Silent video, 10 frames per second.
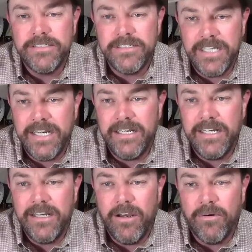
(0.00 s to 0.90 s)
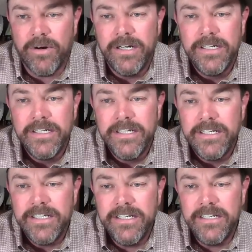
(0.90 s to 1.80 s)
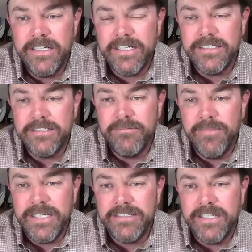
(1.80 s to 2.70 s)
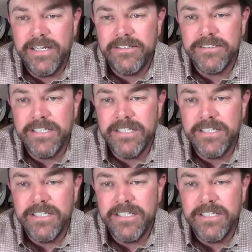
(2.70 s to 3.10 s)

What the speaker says: steadily lower. You look at some big sales,